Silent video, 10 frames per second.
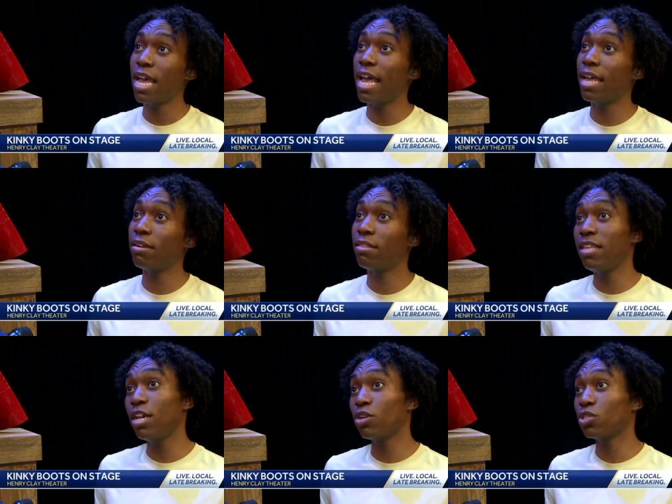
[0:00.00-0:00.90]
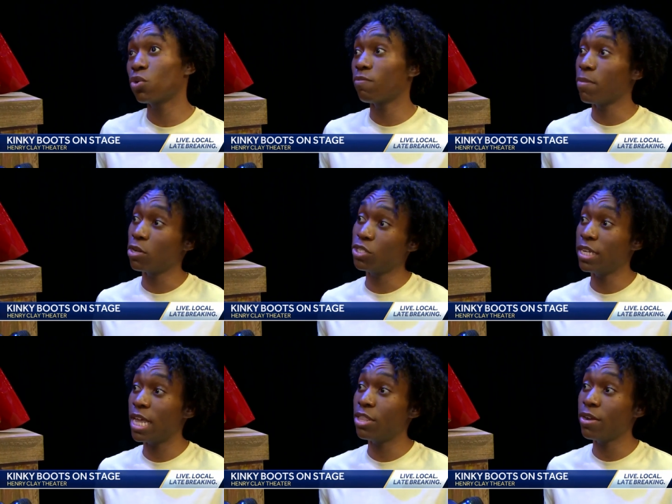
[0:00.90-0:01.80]
and theater sort of merged
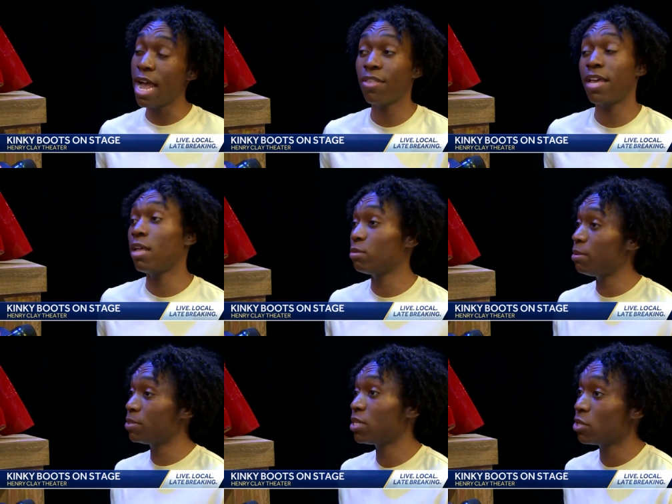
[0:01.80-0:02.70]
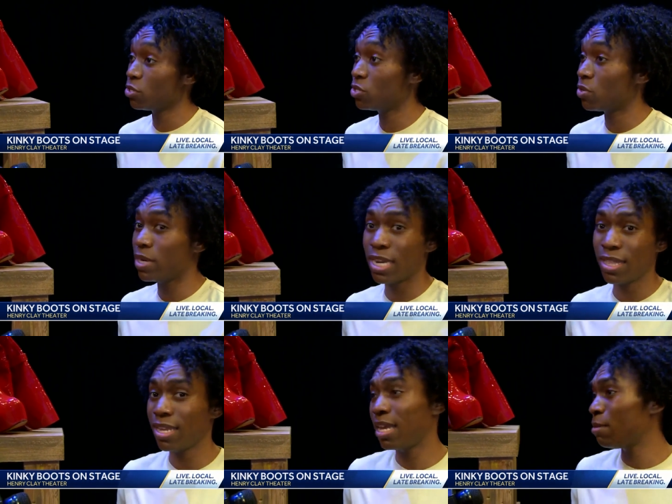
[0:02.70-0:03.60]
together, how that helps people tell their story. And I
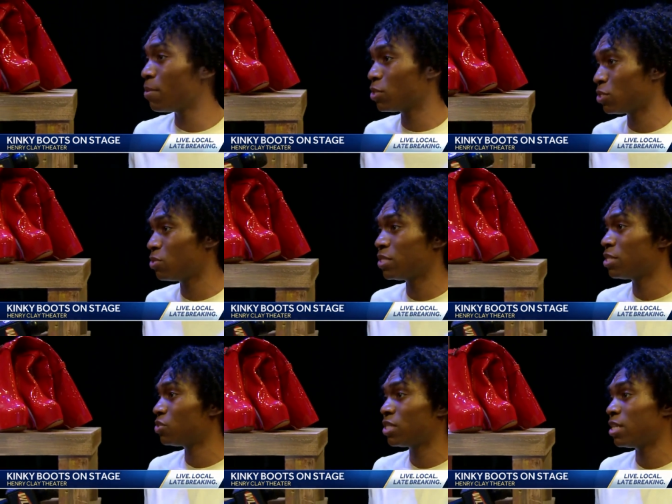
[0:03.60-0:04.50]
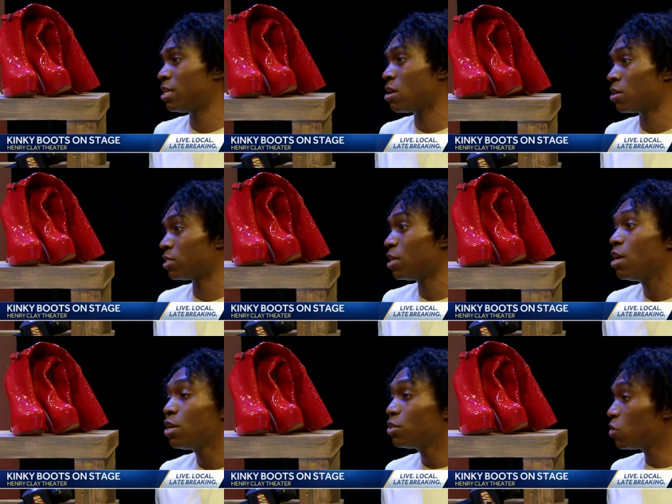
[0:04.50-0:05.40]
think any person who's interested in the arts
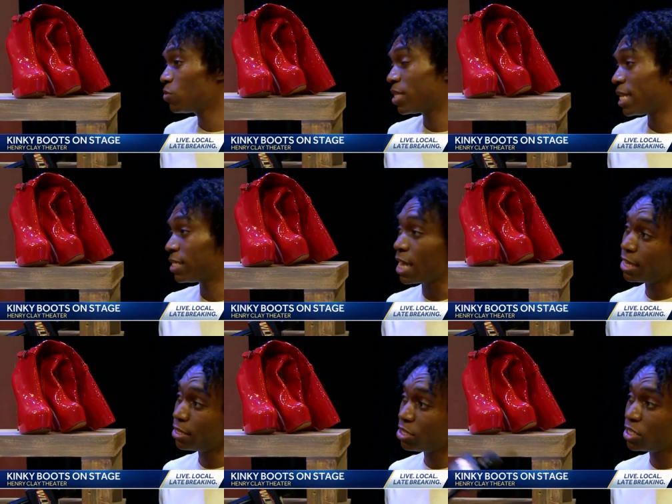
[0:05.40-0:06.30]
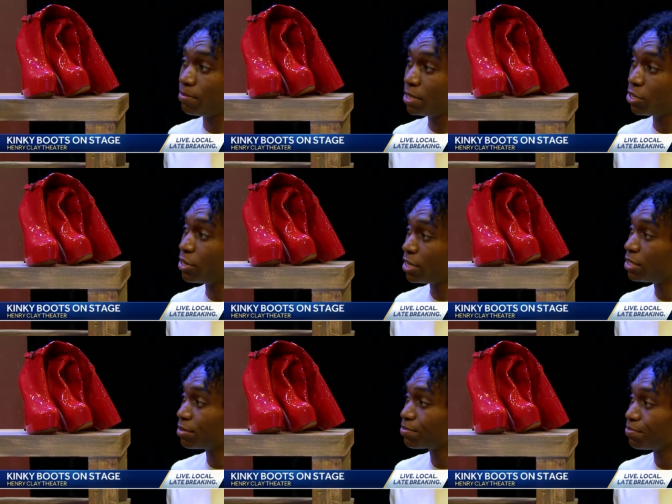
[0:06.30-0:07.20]
knows what that's like. Absolutely,
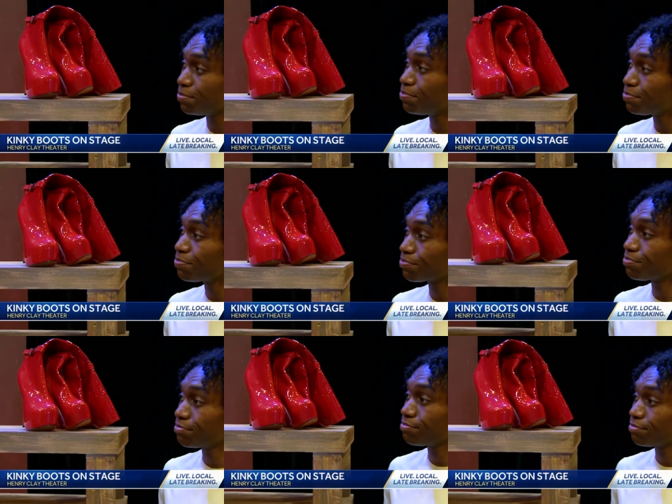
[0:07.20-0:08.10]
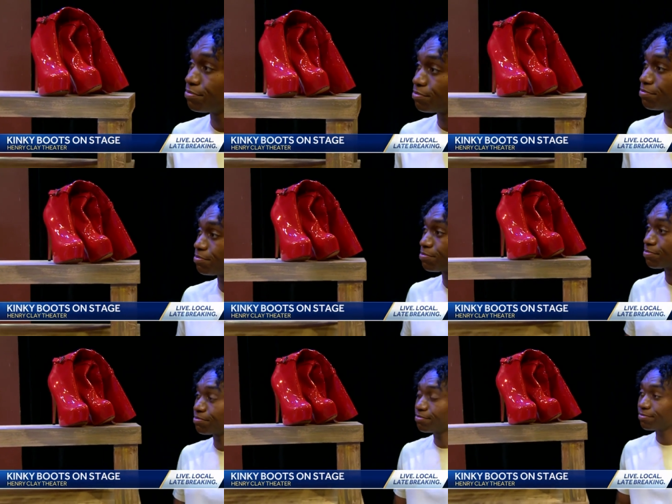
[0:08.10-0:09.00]
yeah. And if you have any interest in the arts, check out
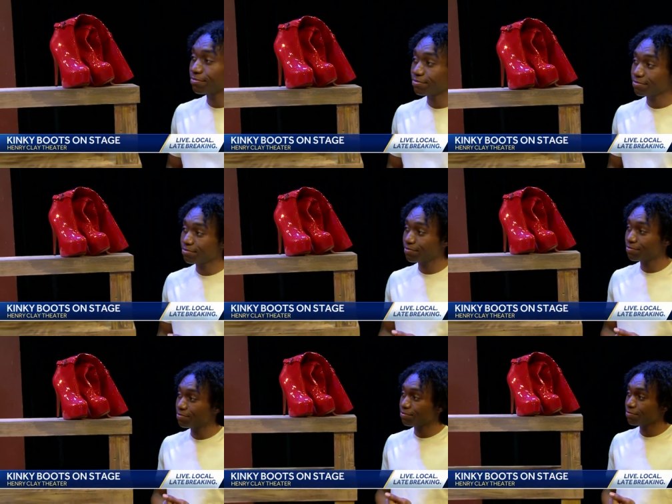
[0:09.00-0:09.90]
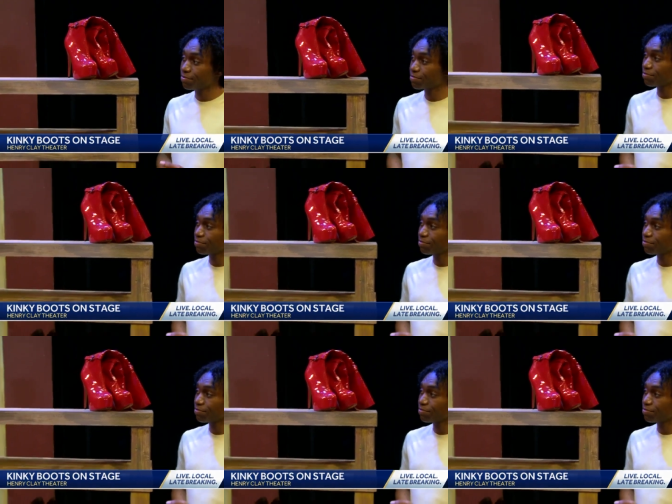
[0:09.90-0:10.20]
the show. It's it's genuinely